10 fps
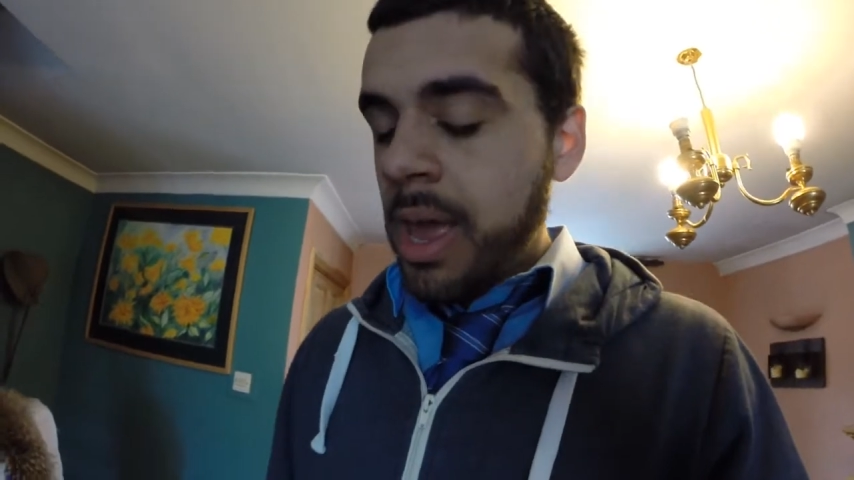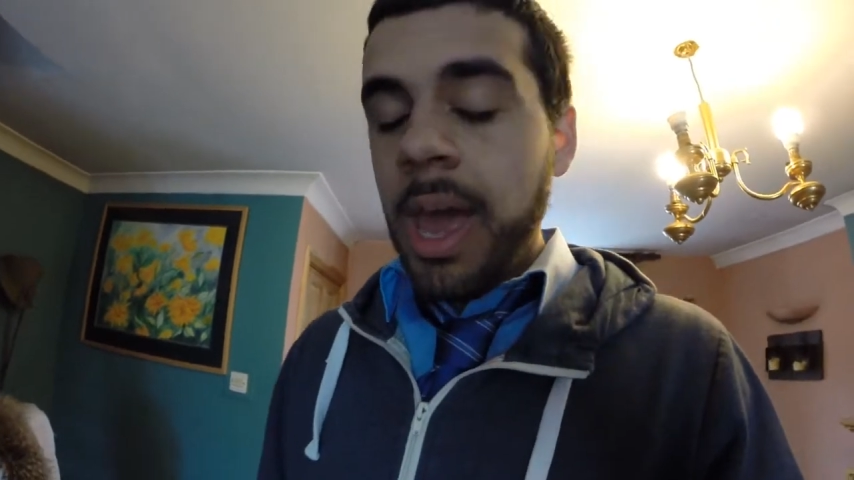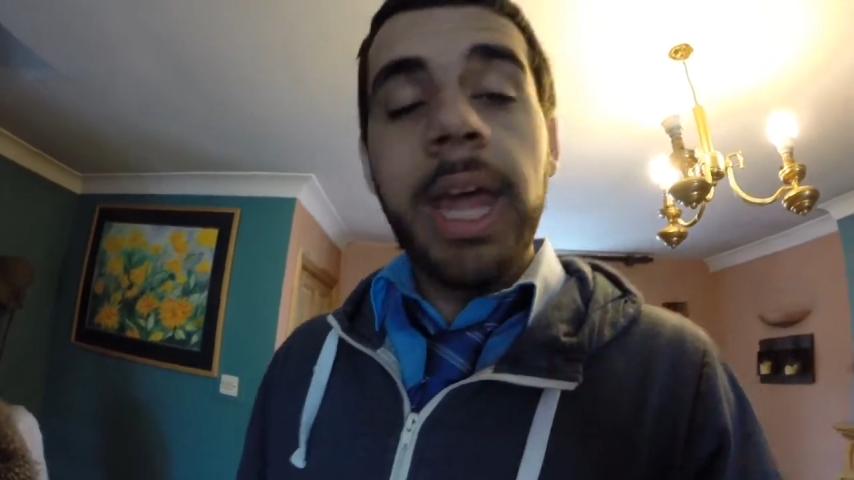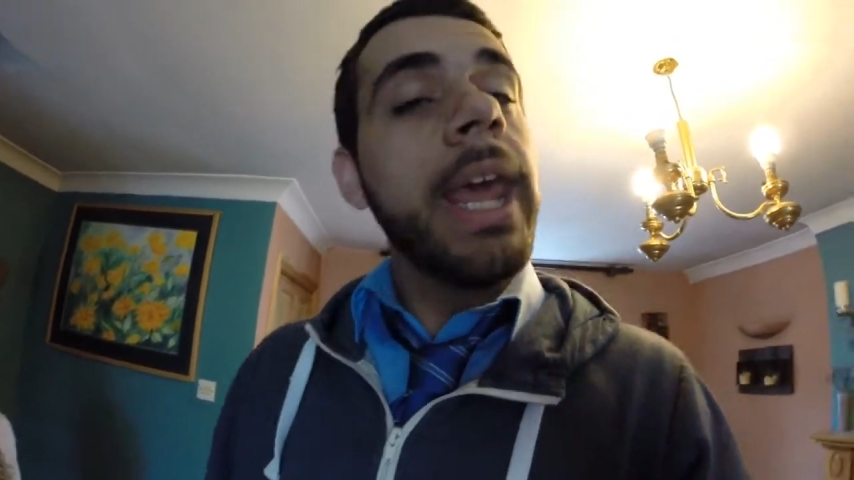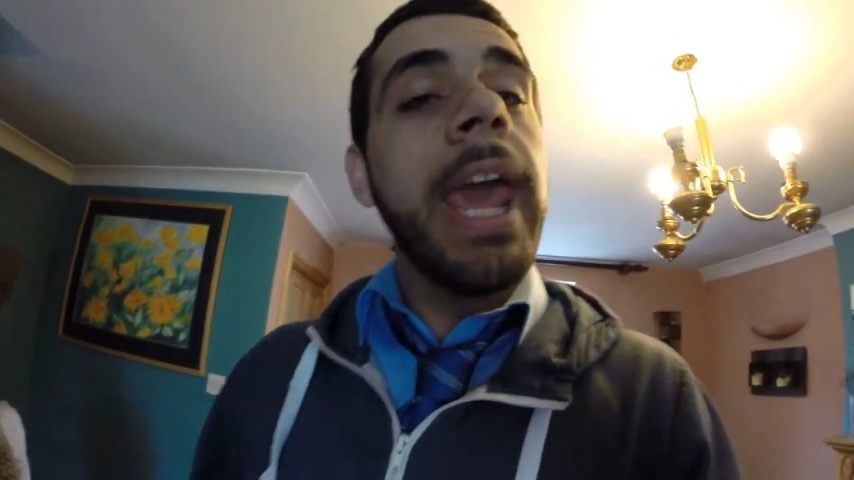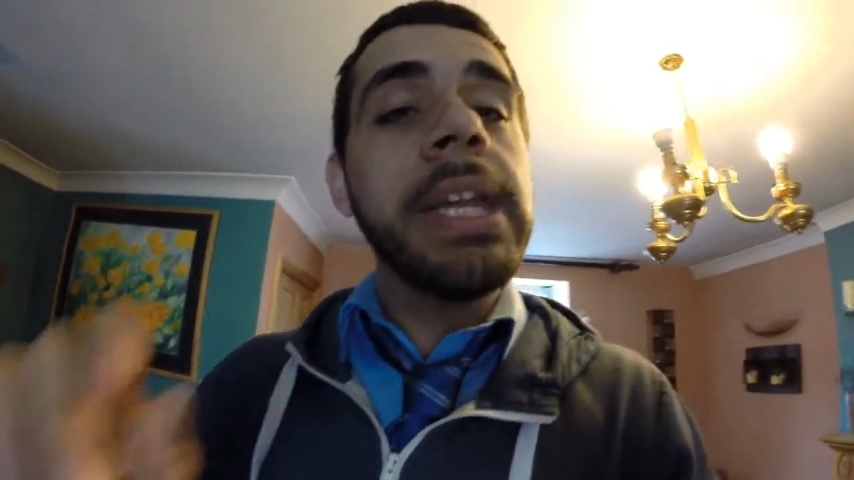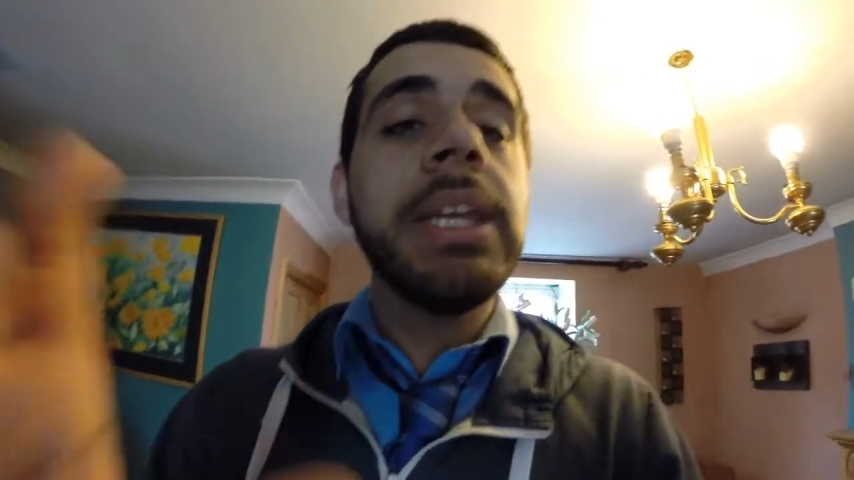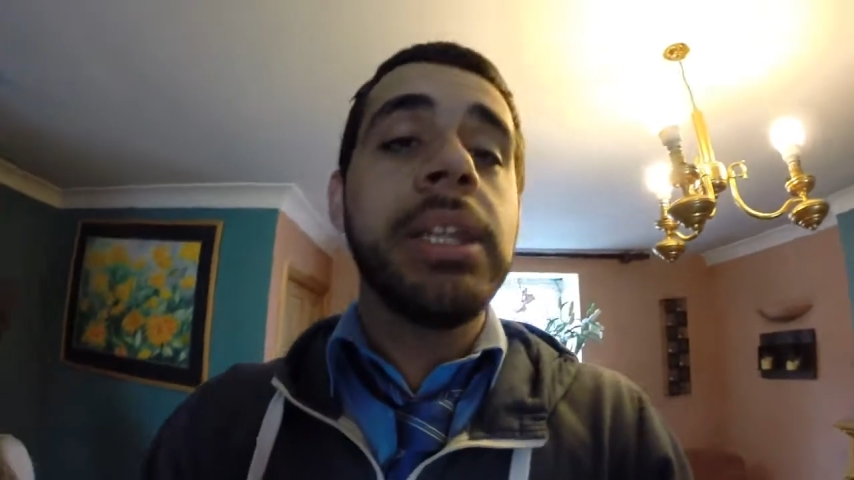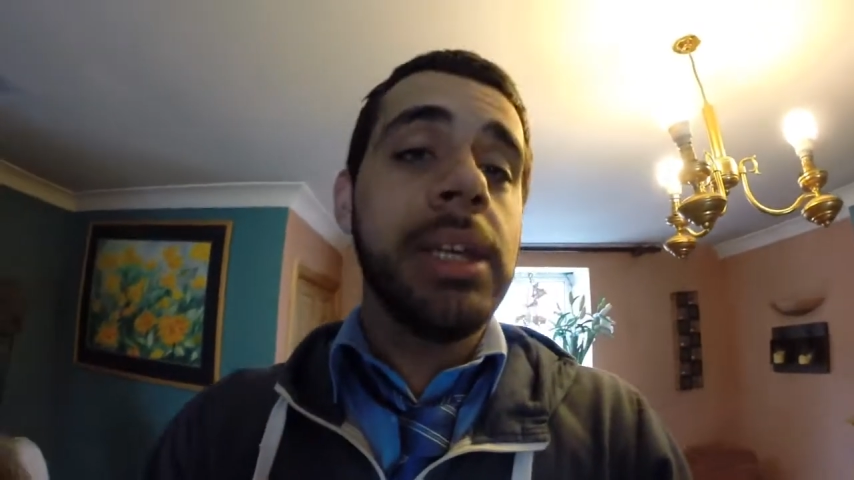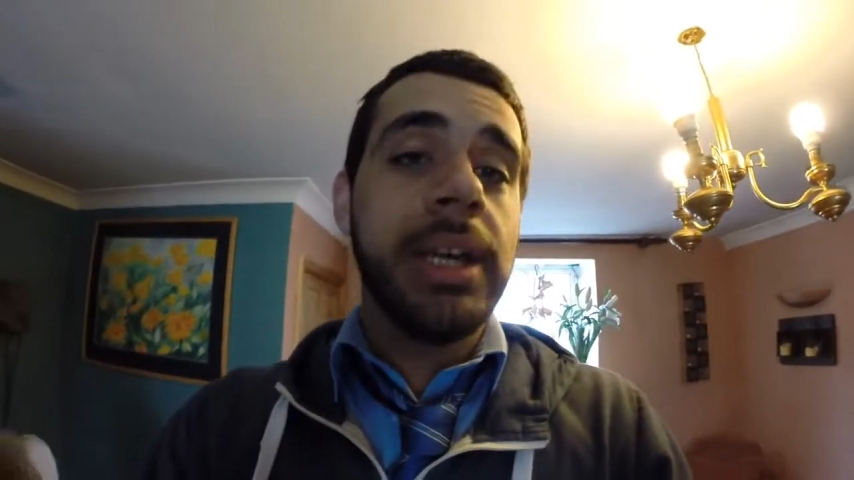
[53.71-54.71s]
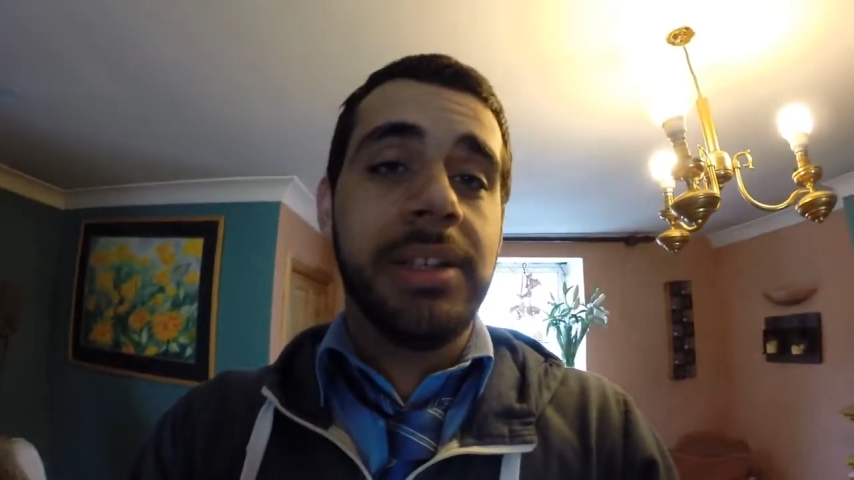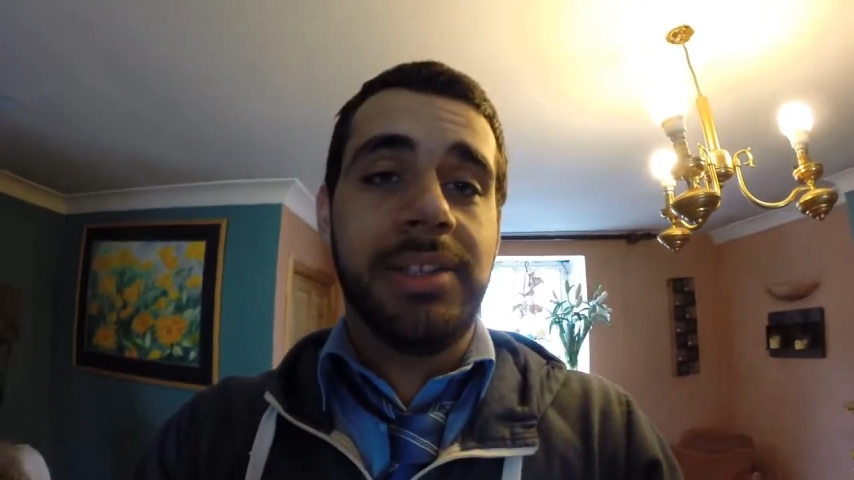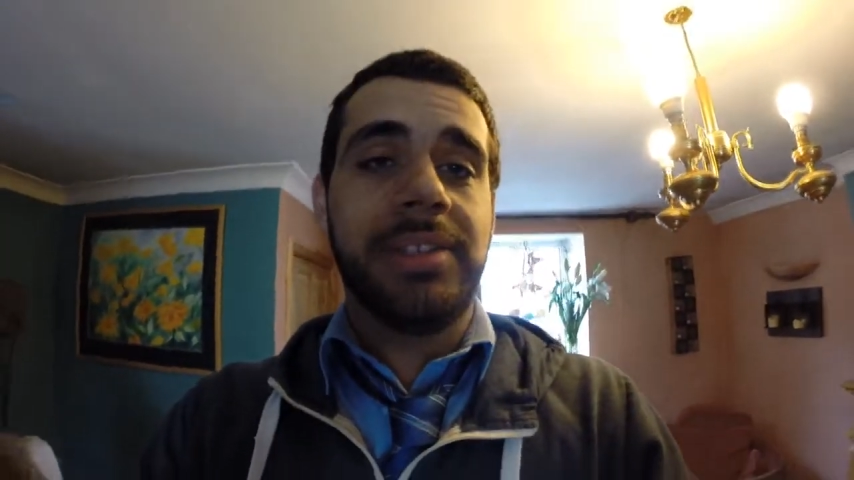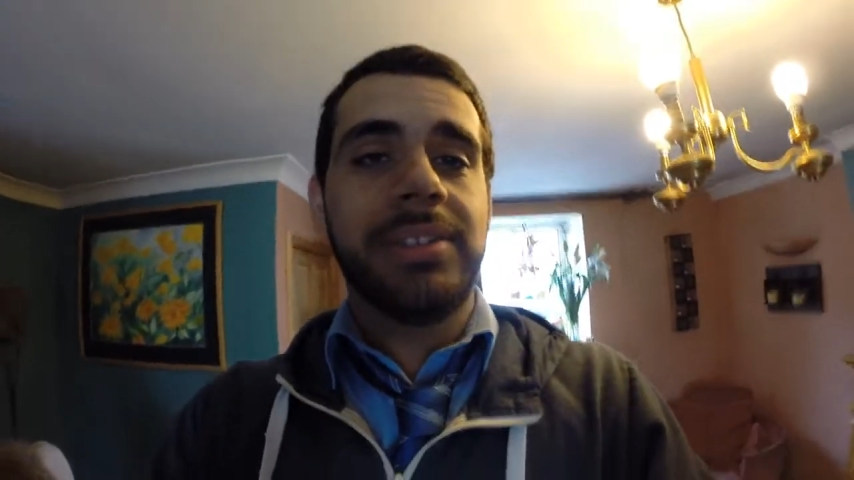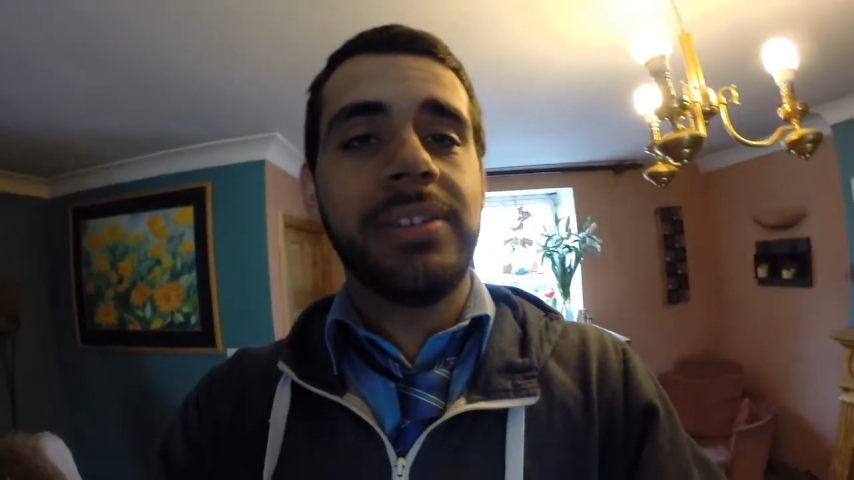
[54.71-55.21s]
And anything
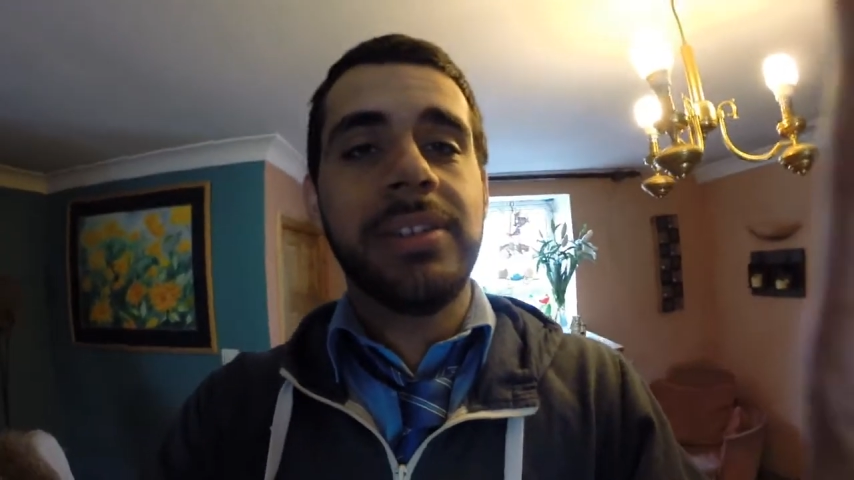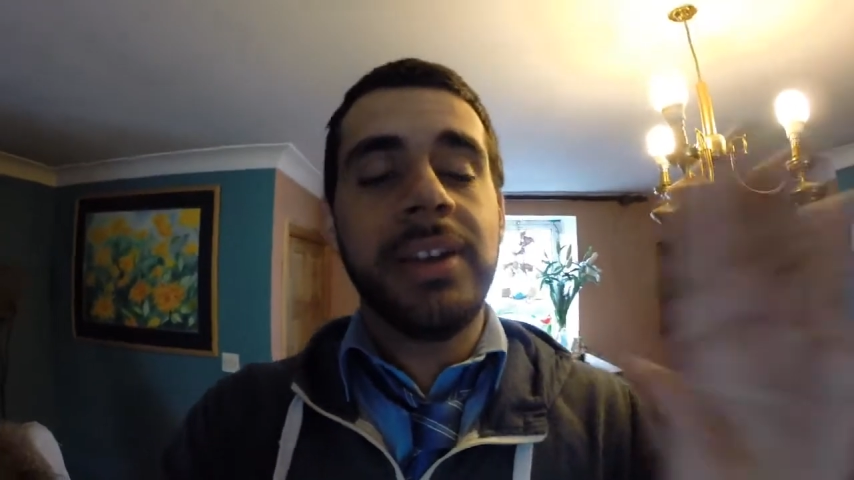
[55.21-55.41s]
else.